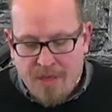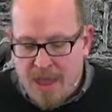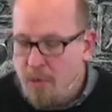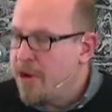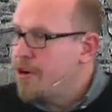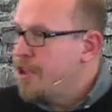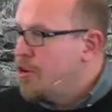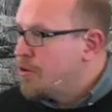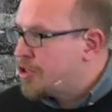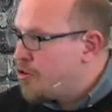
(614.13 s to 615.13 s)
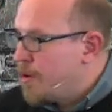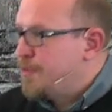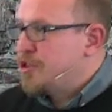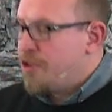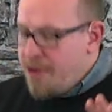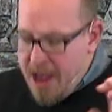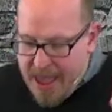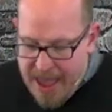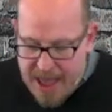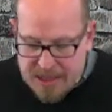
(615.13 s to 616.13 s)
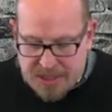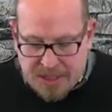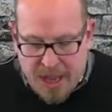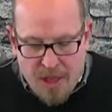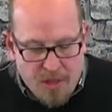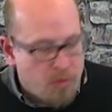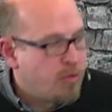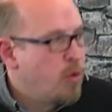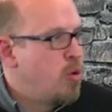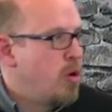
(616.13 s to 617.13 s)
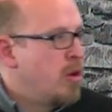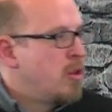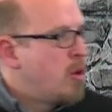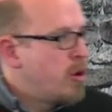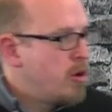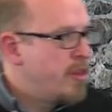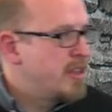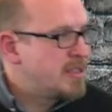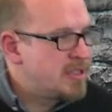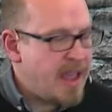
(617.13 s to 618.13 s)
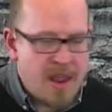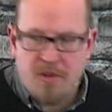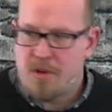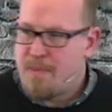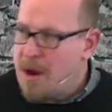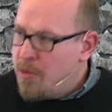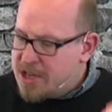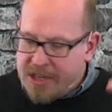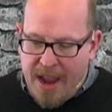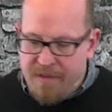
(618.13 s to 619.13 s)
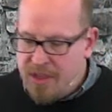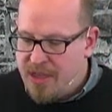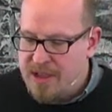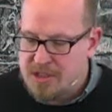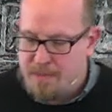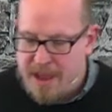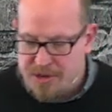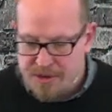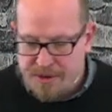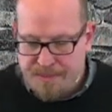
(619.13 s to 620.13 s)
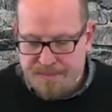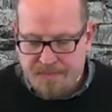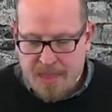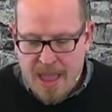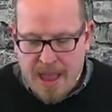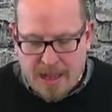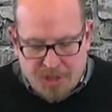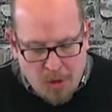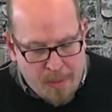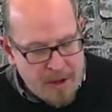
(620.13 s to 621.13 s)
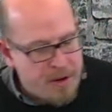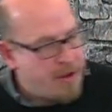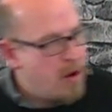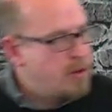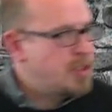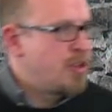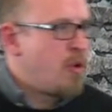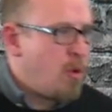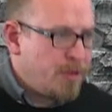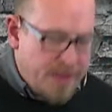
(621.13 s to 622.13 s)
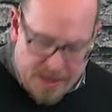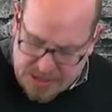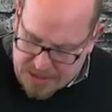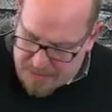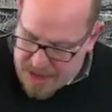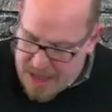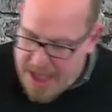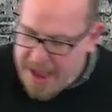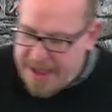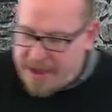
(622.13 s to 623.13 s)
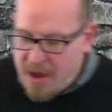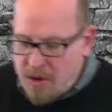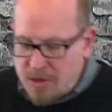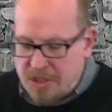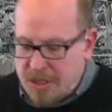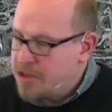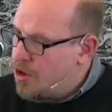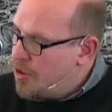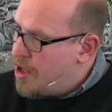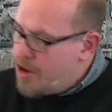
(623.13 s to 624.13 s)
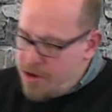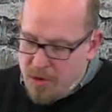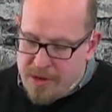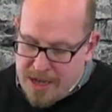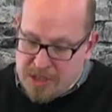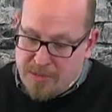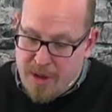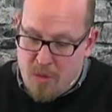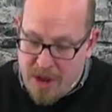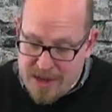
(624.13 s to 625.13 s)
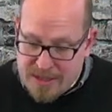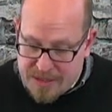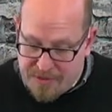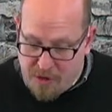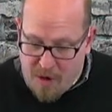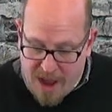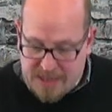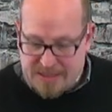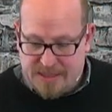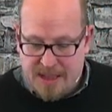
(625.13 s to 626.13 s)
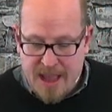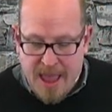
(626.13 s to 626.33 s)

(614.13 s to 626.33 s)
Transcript: that we are to use scripture as the rule or the standard by which everything is measured. And so Peter goes to the Old Testament. He goes to the New Testament witness of Christ